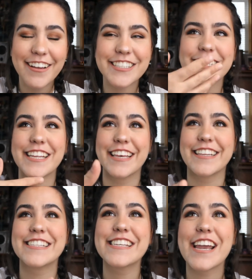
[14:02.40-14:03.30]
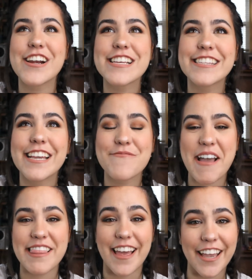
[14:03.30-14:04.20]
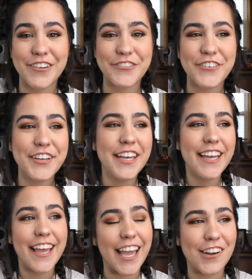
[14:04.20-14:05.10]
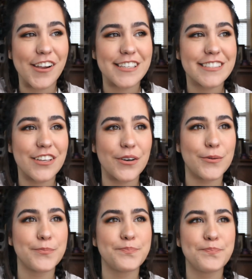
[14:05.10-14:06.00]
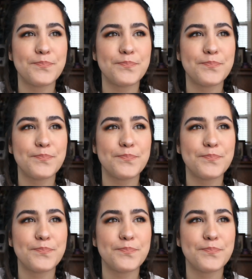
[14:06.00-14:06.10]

which is like the scariest thing in my life. Anyway, so